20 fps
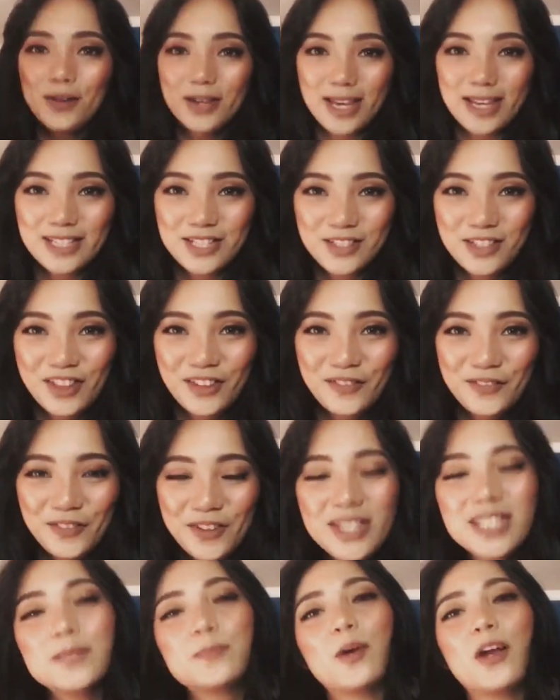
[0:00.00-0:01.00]
Okay, so the
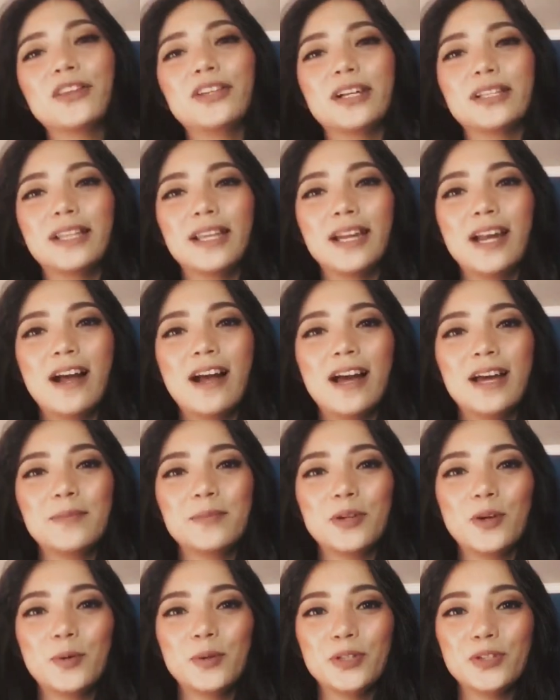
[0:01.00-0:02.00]
first product that I'm
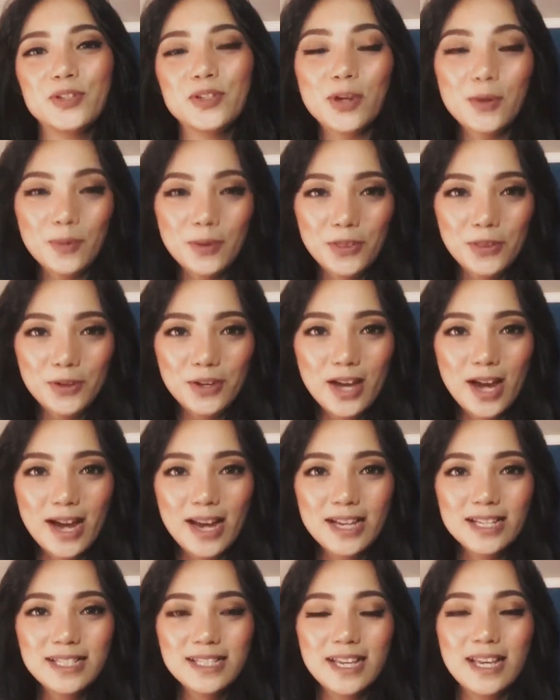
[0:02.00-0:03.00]
going to share with you
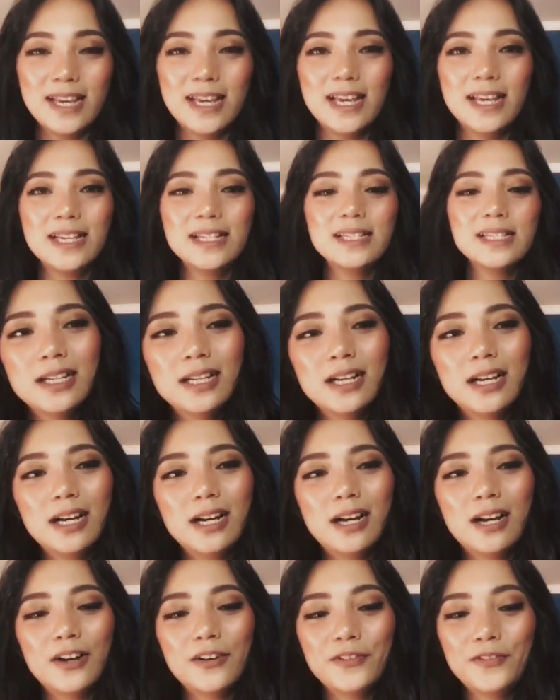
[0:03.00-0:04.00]
guys is
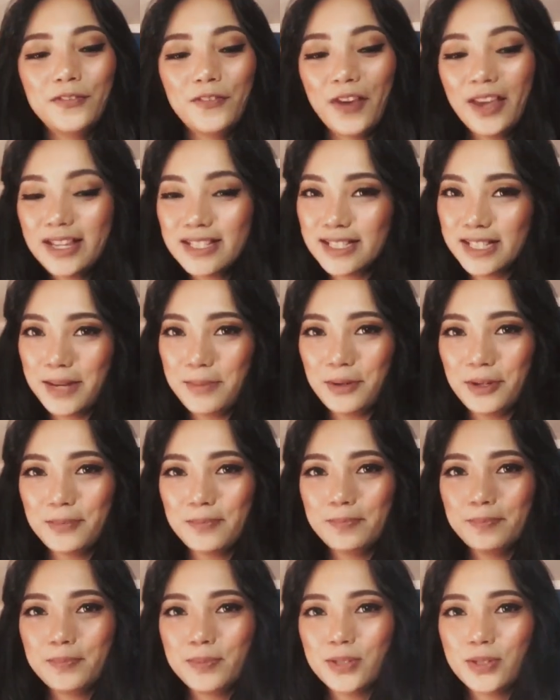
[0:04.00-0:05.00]
a face steamer.
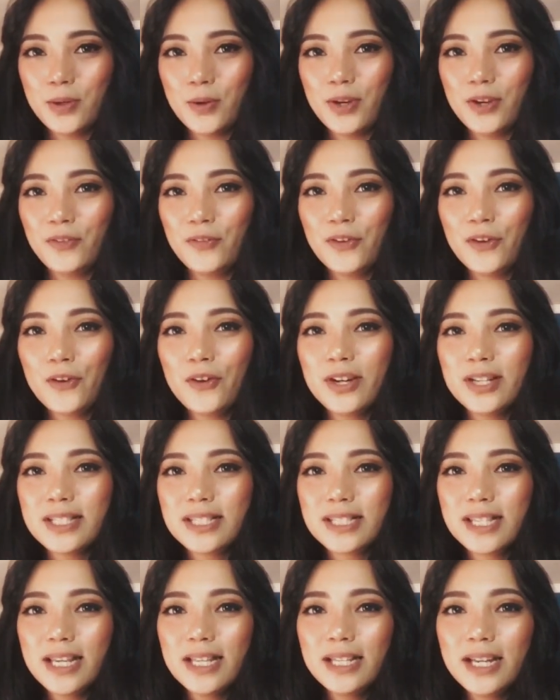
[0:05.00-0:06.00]
So if you're a
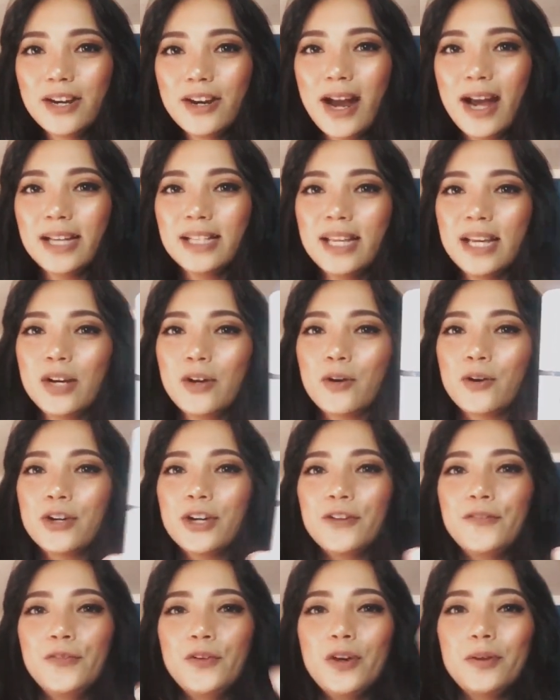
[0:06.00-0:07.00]
skincare addict or
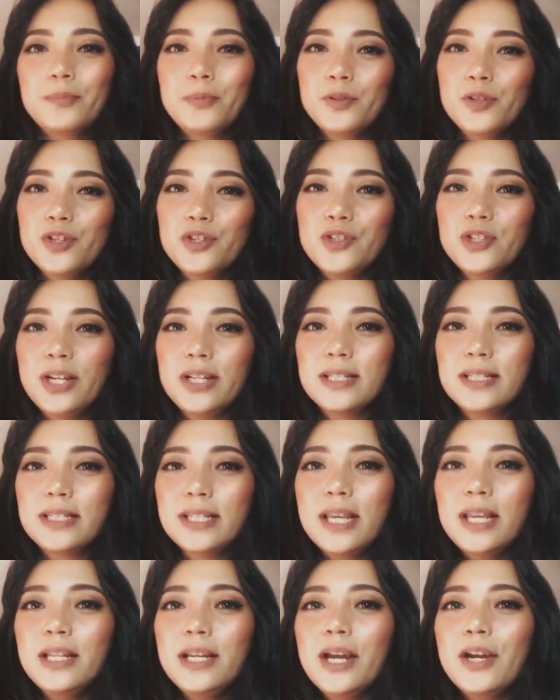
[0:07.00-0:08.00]
if you appreciate
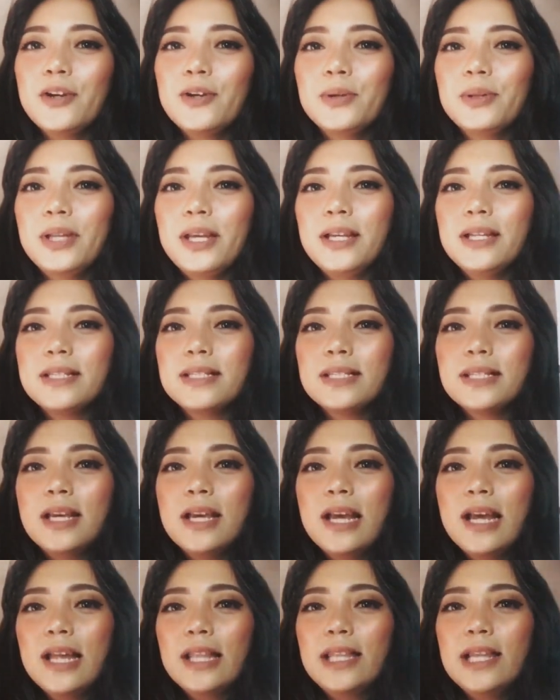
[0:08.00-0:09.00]
skincare routines,
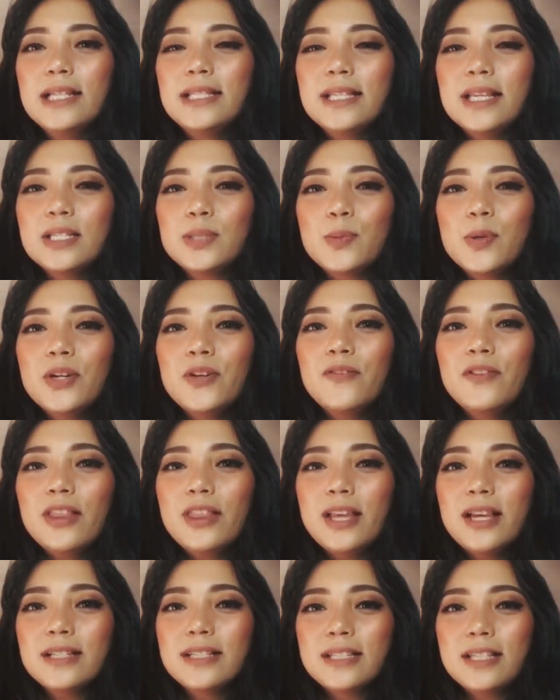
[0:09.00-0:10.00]
this is one of the
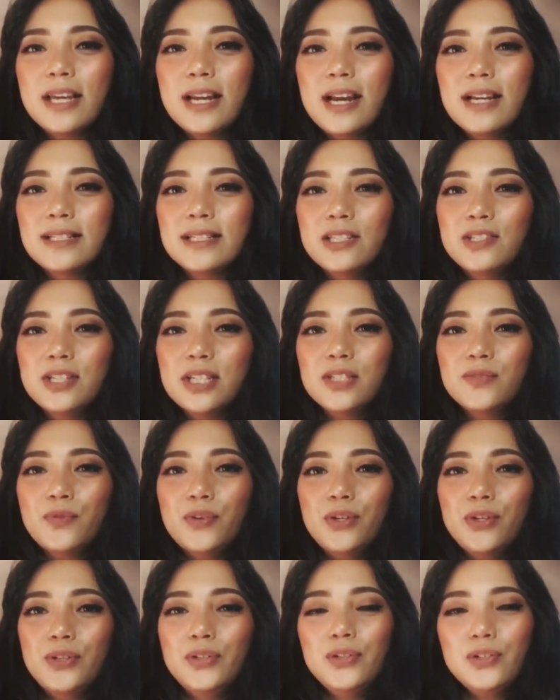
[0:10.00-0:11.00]
things that I suggest
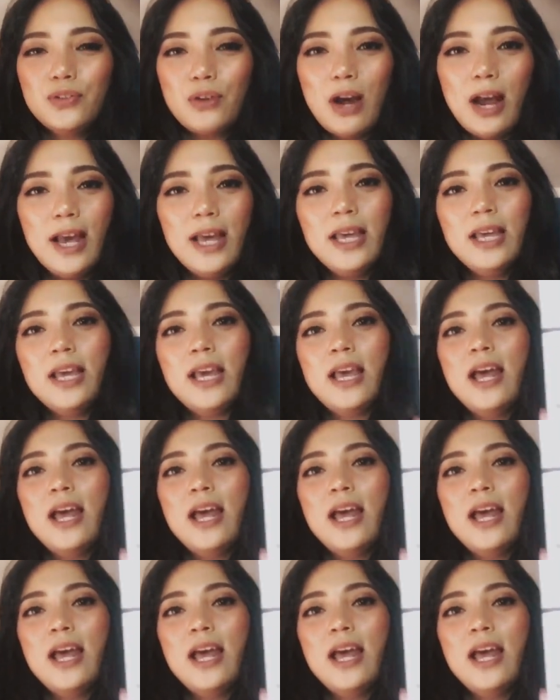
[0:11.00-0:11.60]
for you to try.